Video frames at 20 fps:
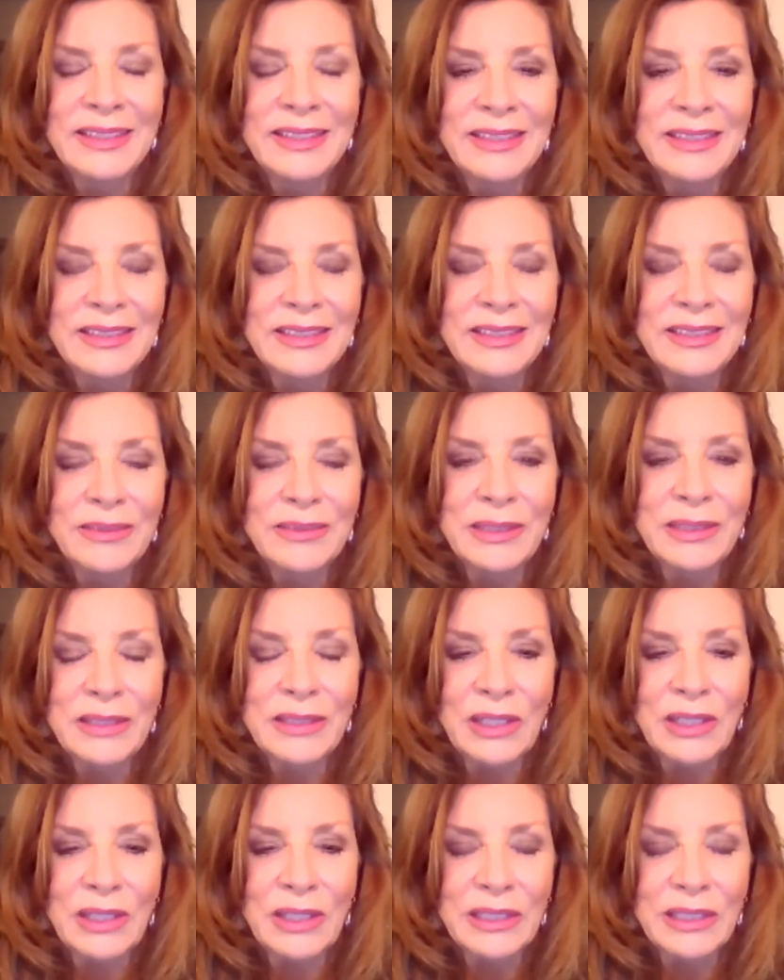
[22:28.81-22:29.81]
So we
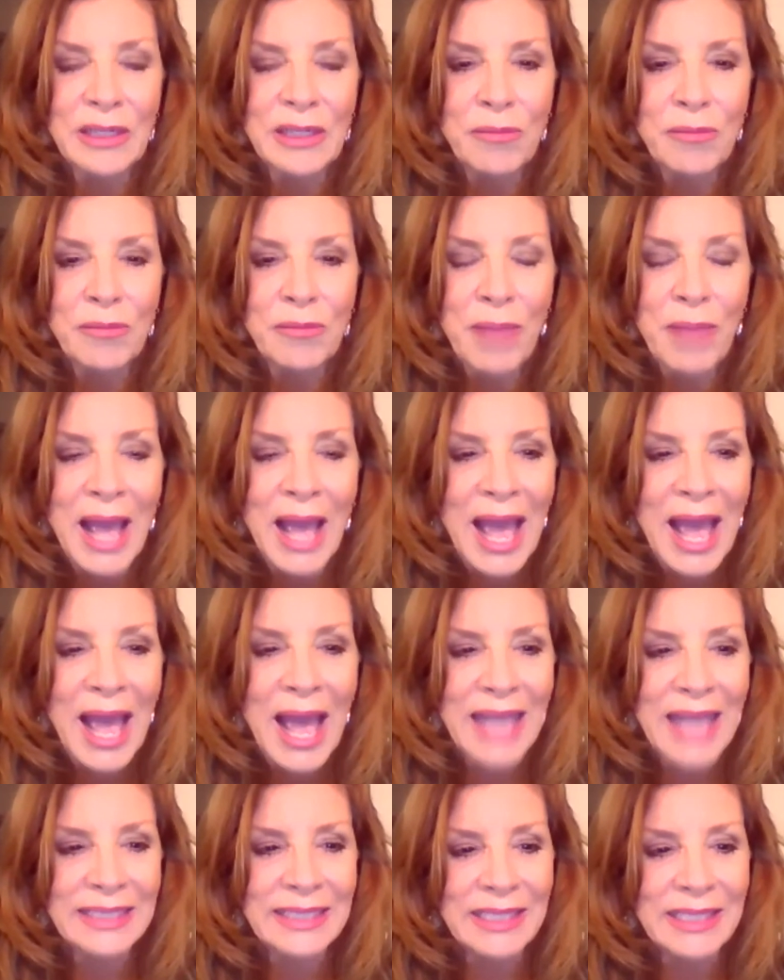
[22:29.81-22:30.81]
start to come
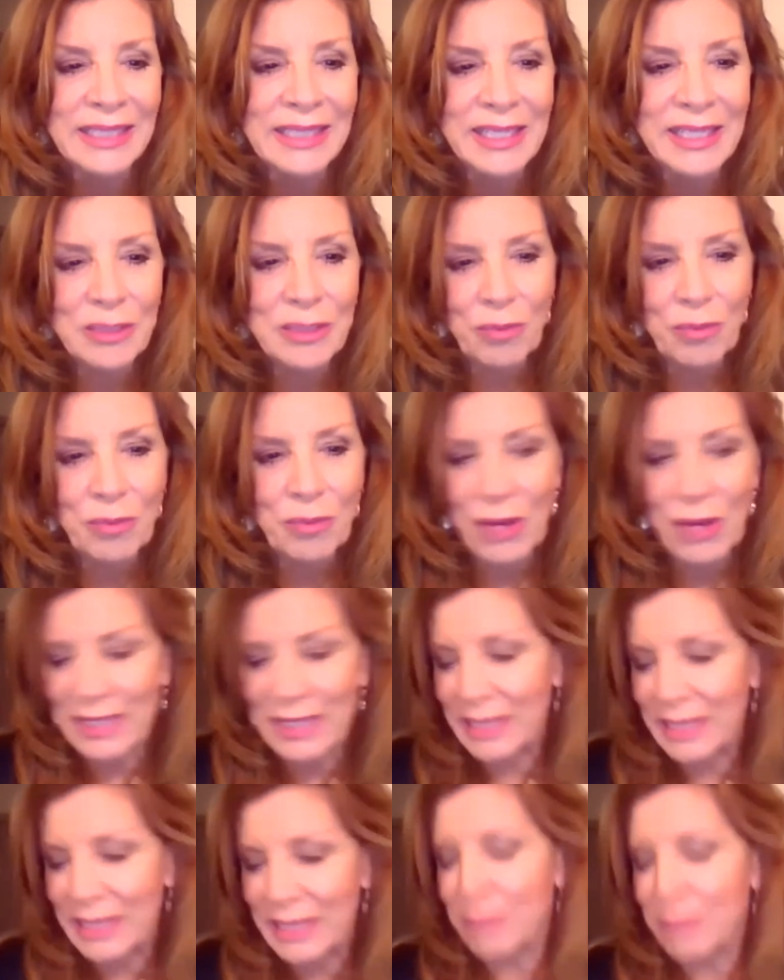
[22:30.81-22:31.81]
back to this
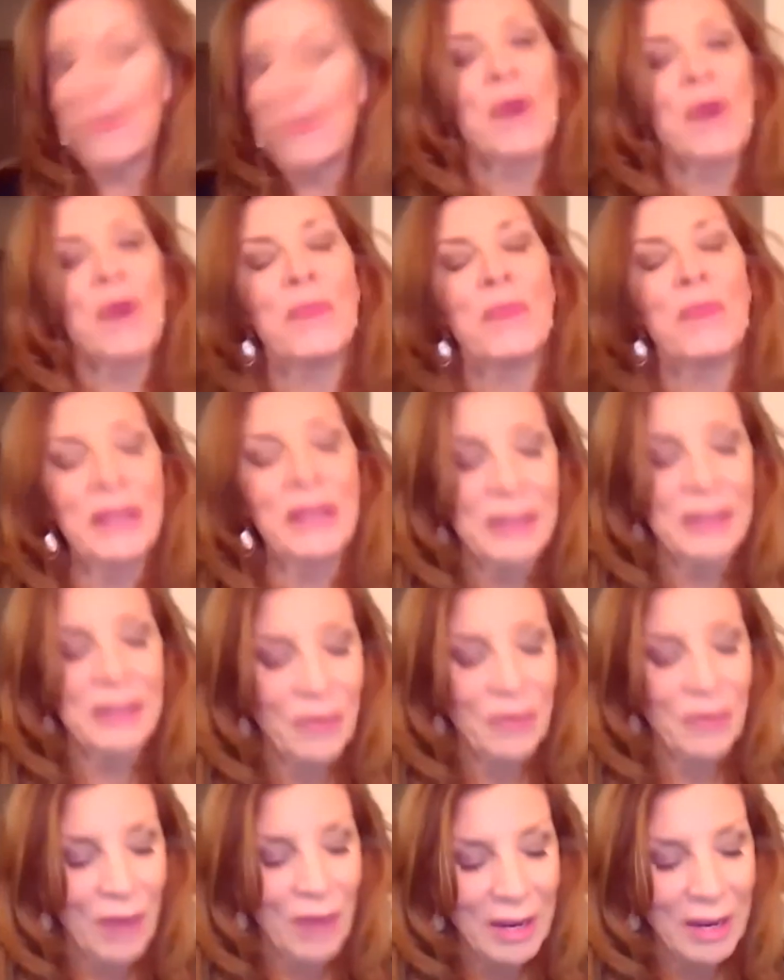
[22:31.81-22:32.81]
present
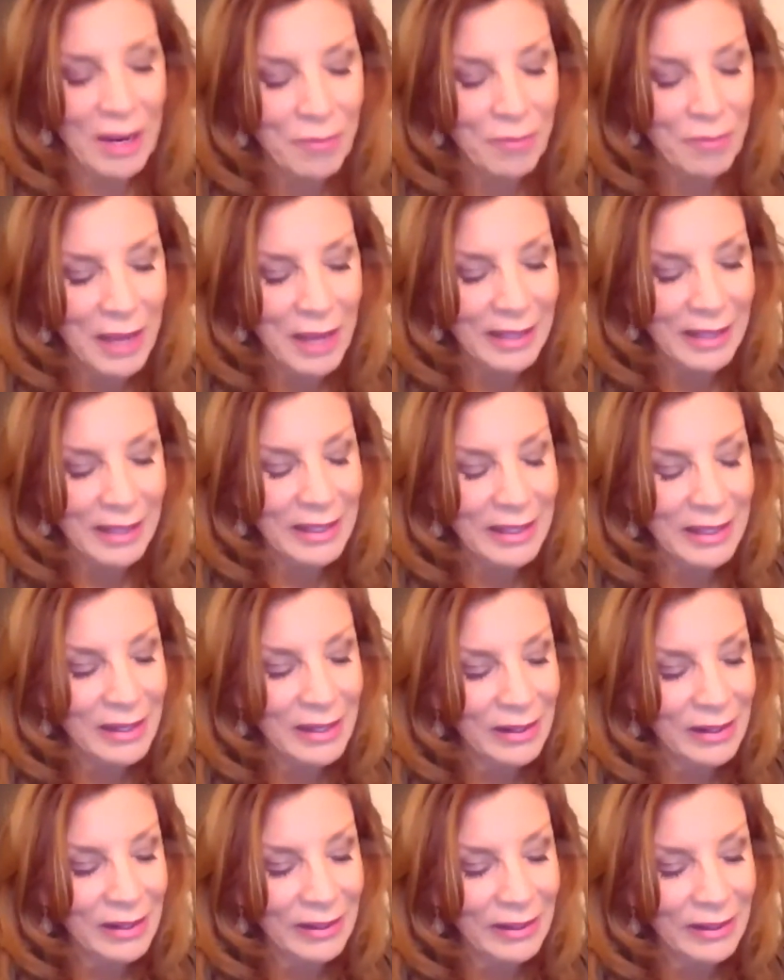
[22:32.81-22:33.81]
moment, right back
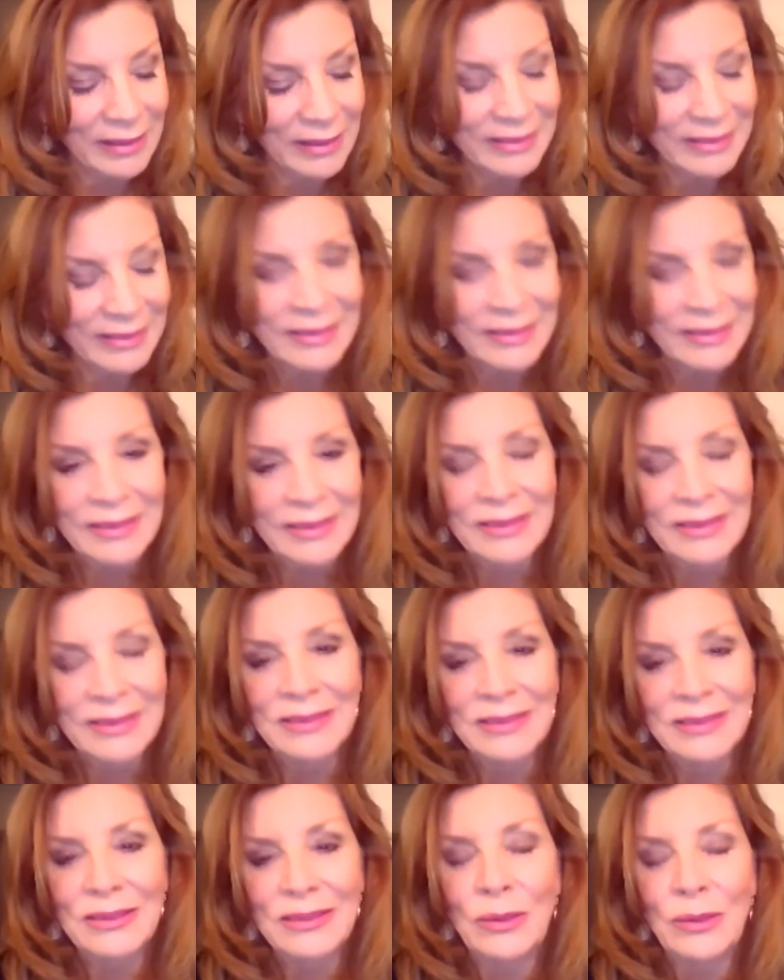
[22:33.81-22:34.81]
here
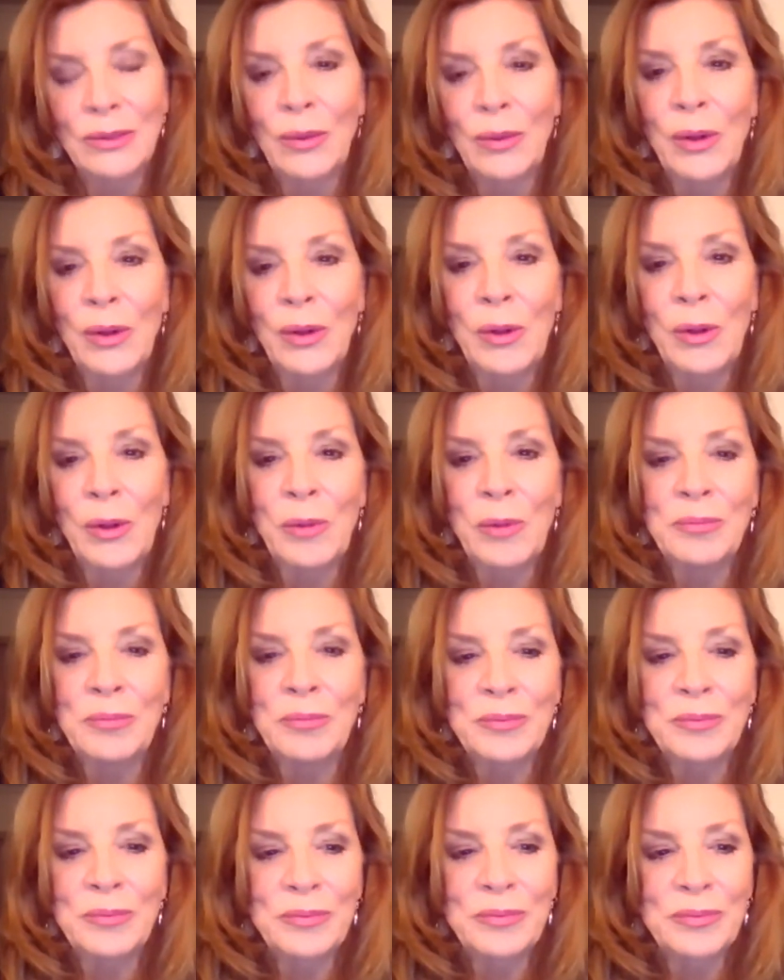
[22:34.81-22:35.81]
to the room,
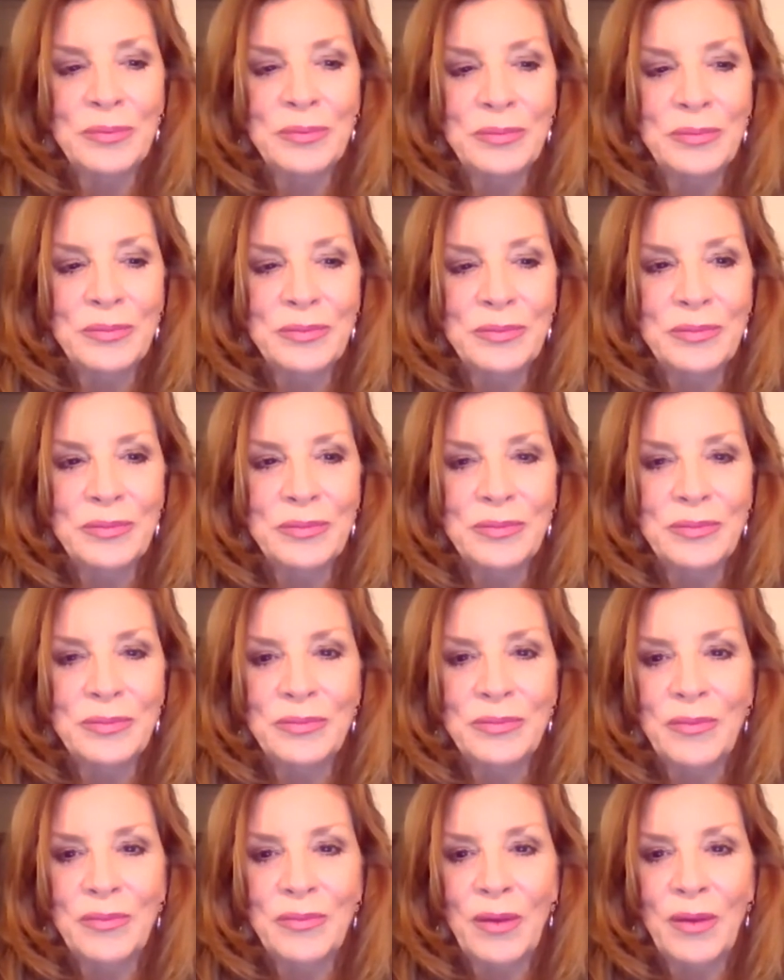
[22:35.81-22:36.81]

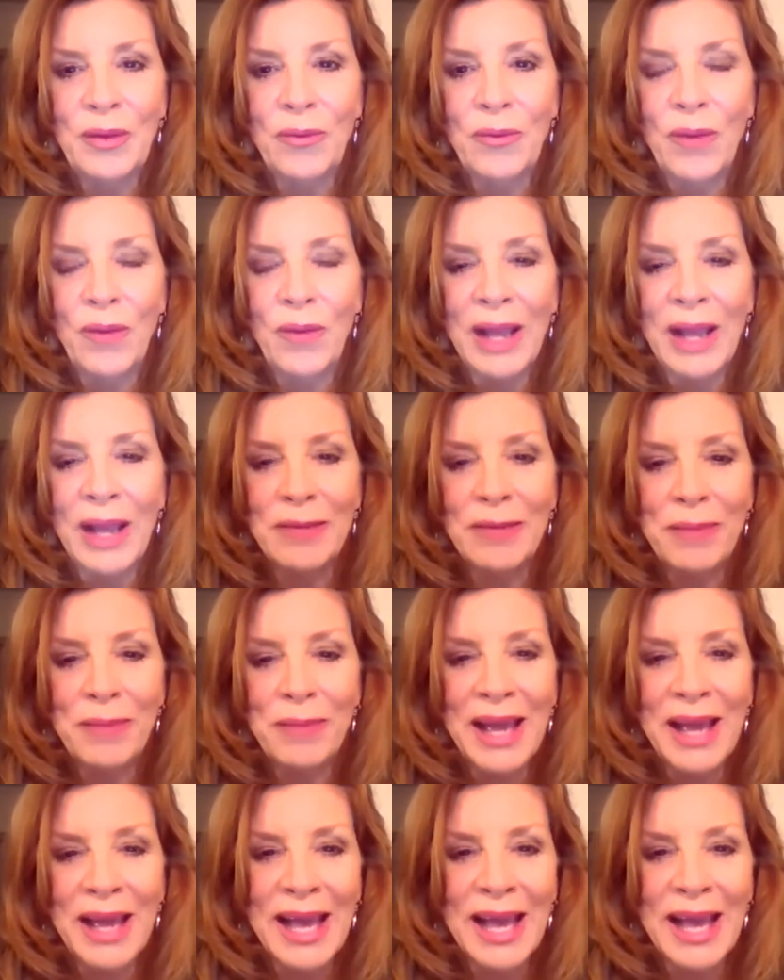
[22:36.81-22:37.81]
right
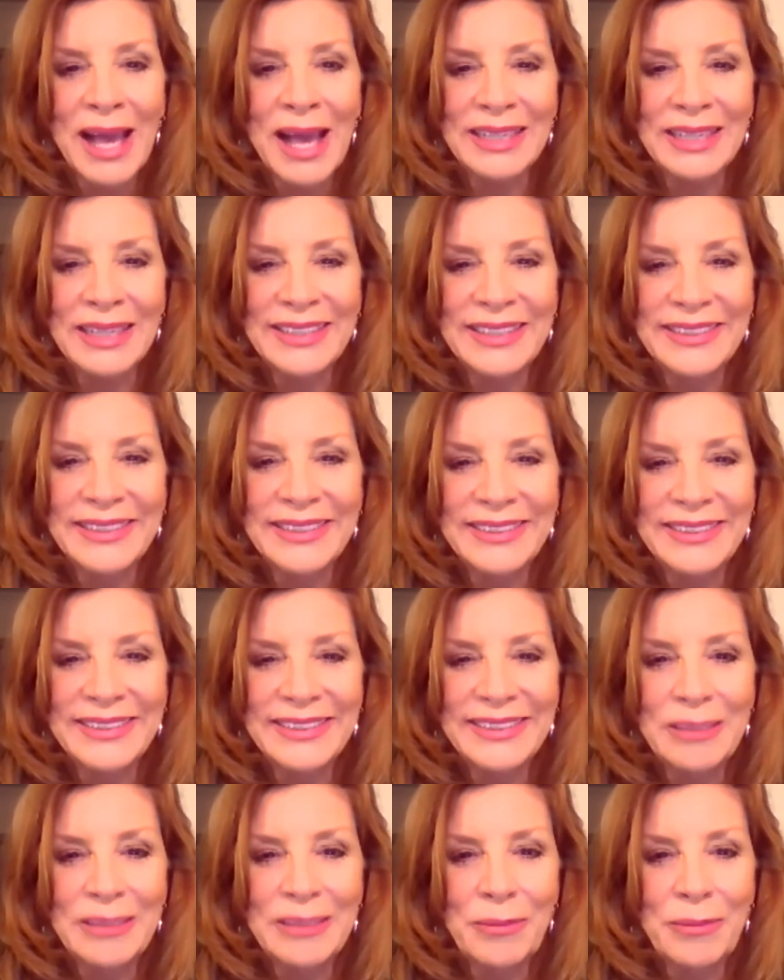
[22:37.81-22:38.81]
back,
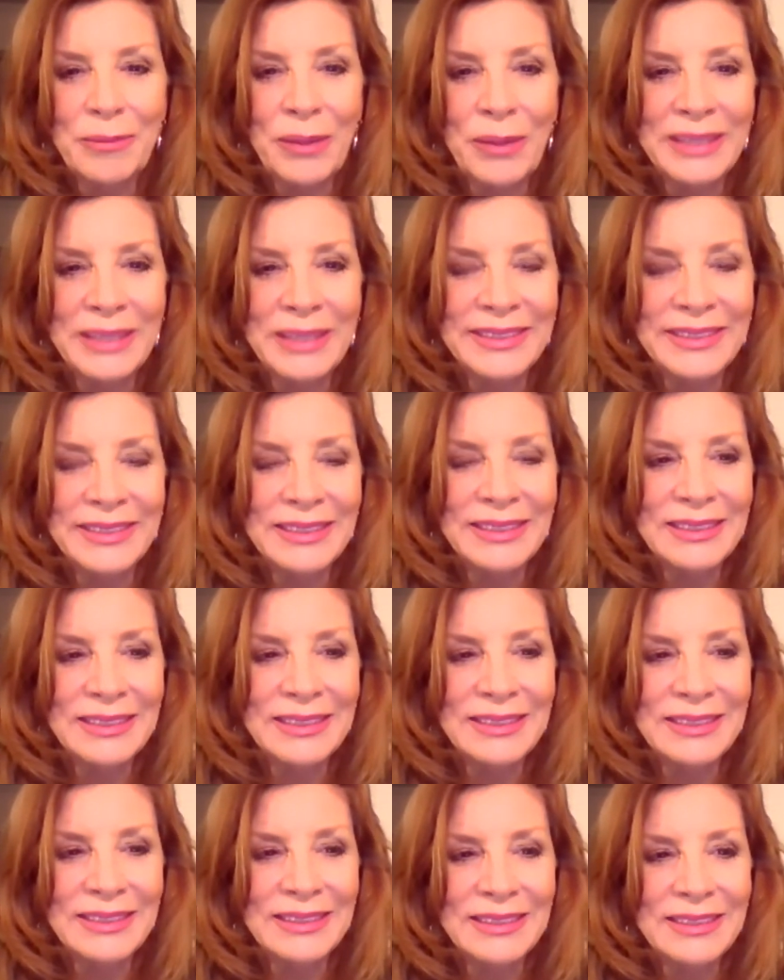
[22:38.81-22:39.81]

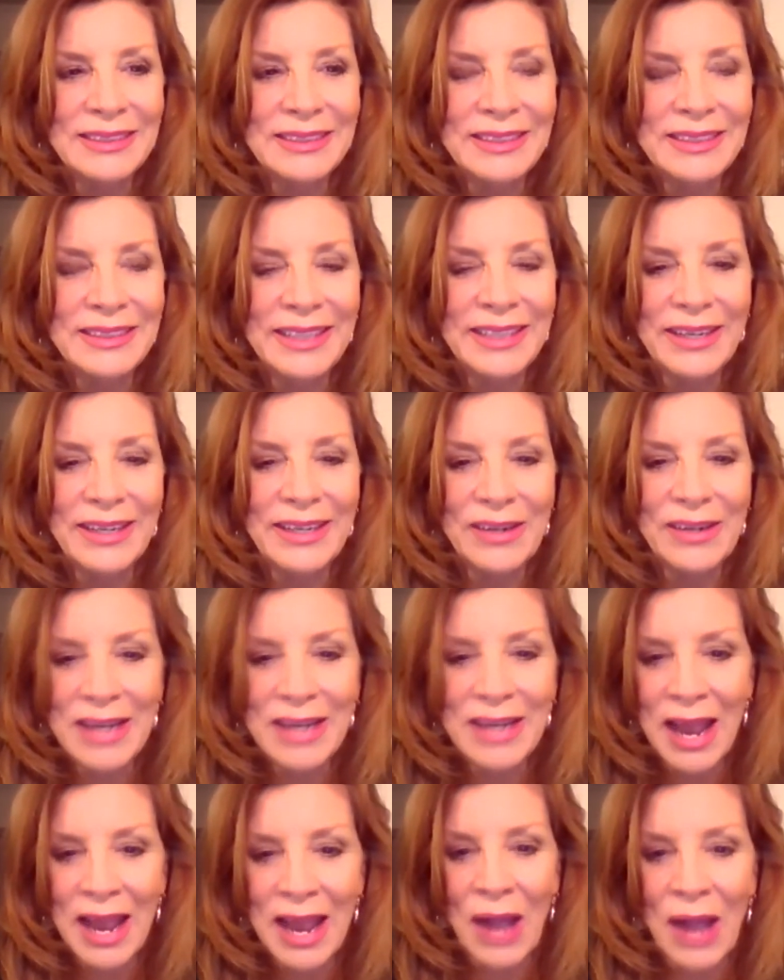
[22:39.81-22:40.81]
present, here and
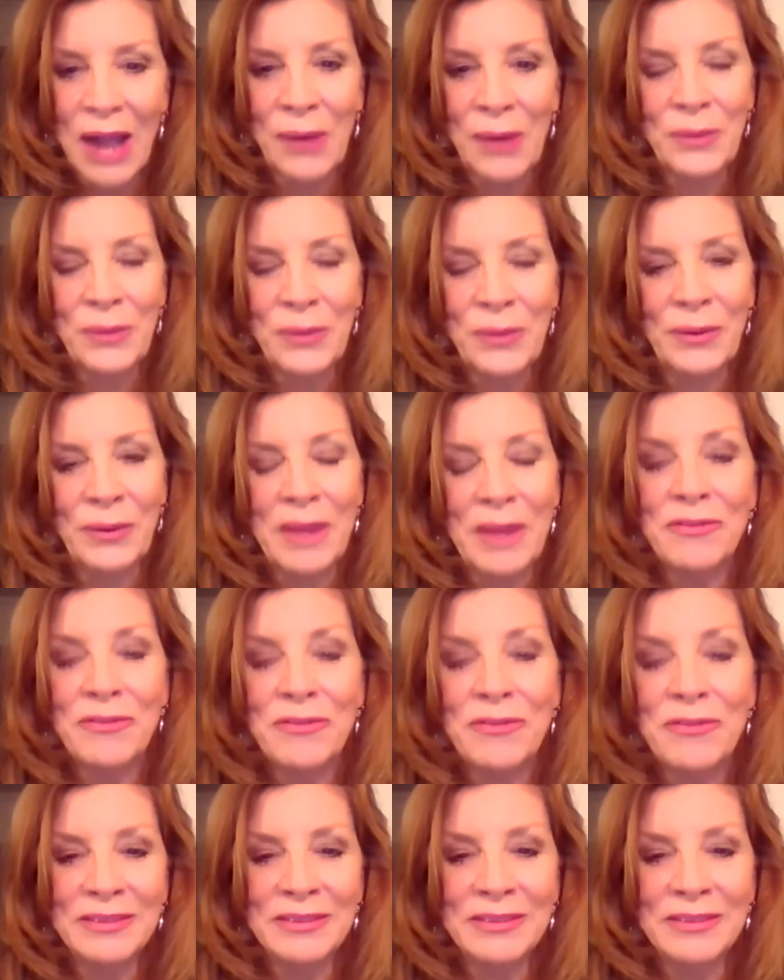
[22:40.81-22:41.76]
now, grateful.